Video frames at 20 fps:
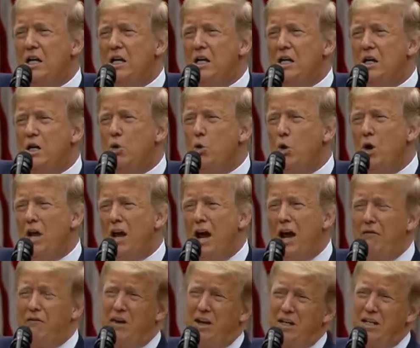who we
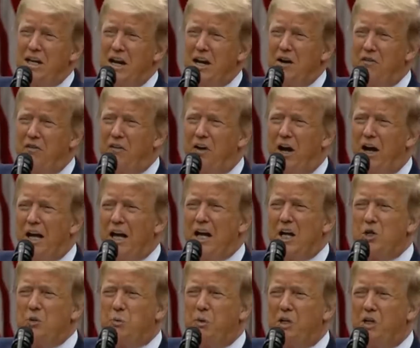have identified
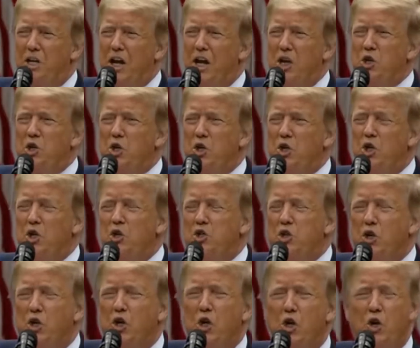as potential
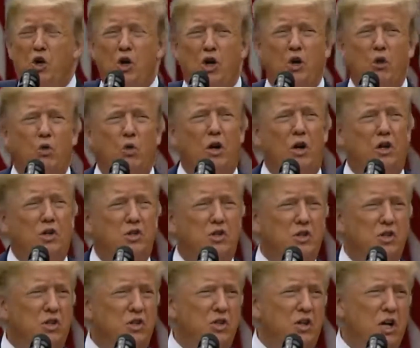security
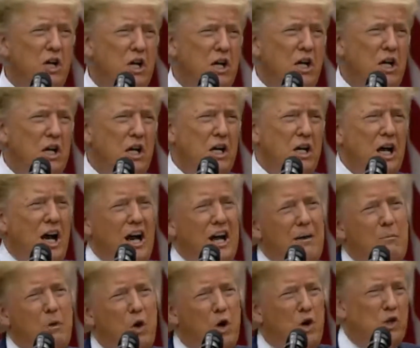risks. I
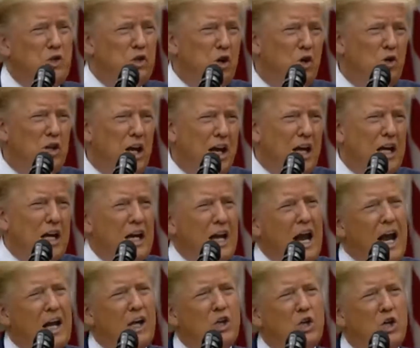am also taking
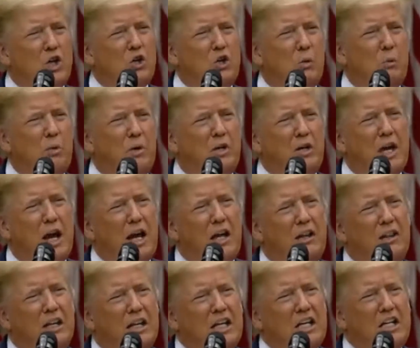action to
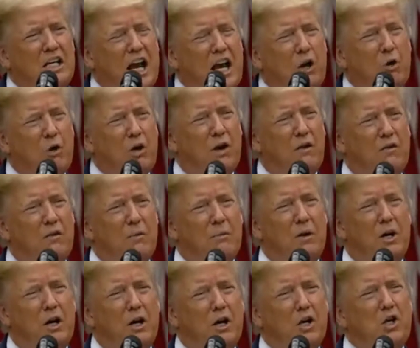protect the integrity of
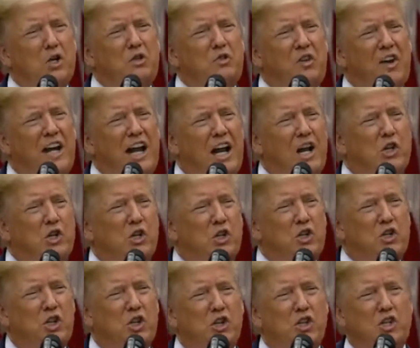America's financial
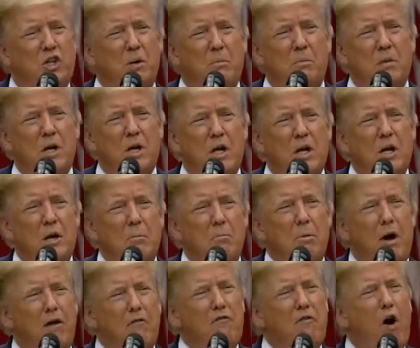system,
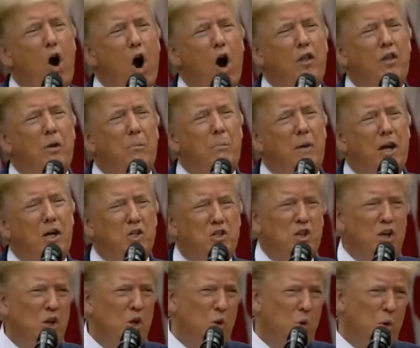by far the best
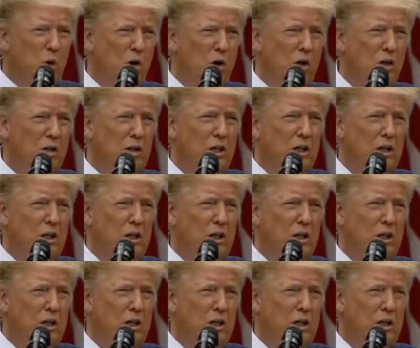in the world.